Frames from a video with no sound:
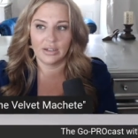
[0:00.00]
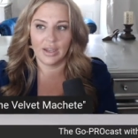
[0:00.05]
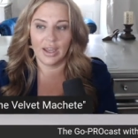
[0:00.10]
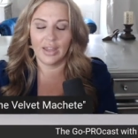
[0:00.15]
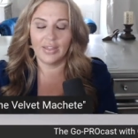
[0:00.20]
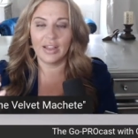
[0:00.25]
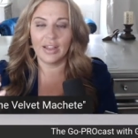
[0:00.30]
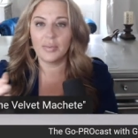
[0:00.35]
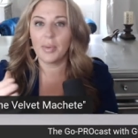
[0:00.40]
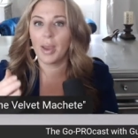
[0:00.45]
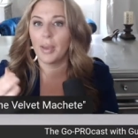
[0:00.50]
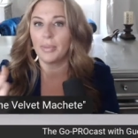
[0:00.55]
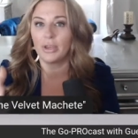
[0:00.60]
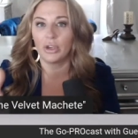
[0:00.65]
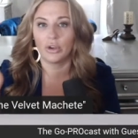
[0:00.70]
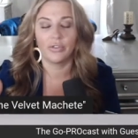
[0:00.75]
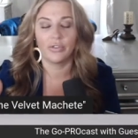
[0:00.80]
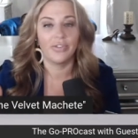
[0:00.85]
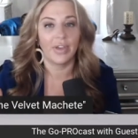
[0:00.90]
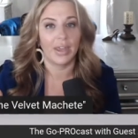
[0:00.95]
and this might be
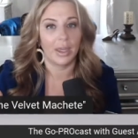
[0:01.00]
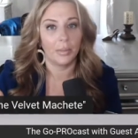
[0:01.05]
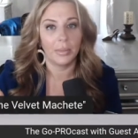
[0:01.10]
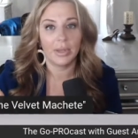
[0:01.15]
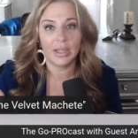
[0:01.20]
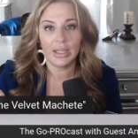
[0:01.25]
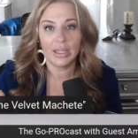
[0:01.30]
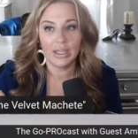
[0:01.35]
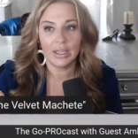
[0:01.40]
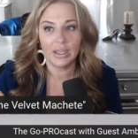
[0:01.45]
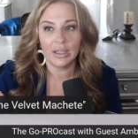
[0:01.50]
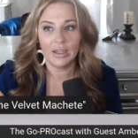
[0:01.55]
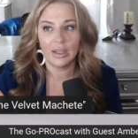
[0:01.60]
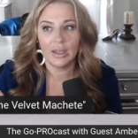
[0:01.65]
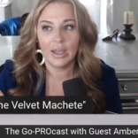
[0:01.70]
your family.